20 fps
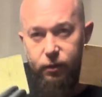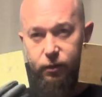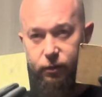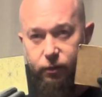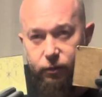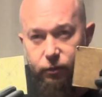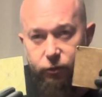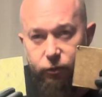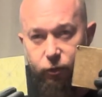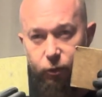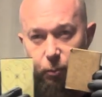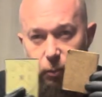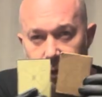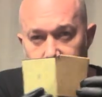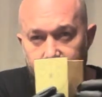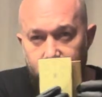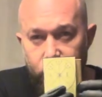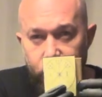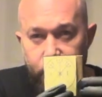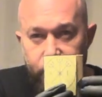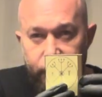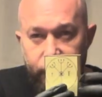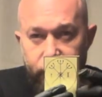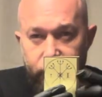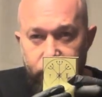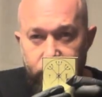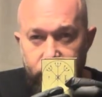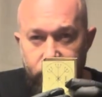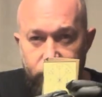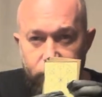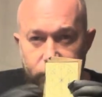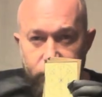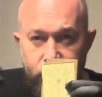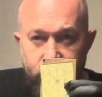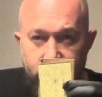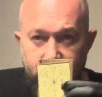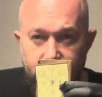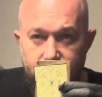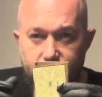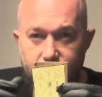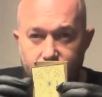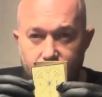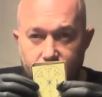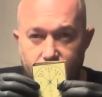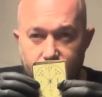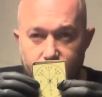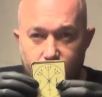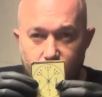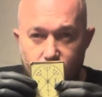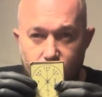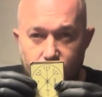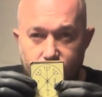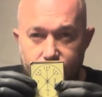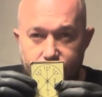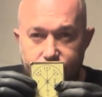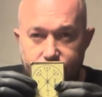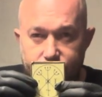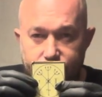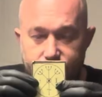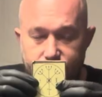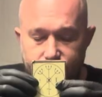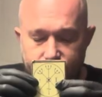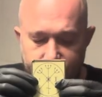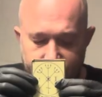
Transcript: super glue it to the cardboard, all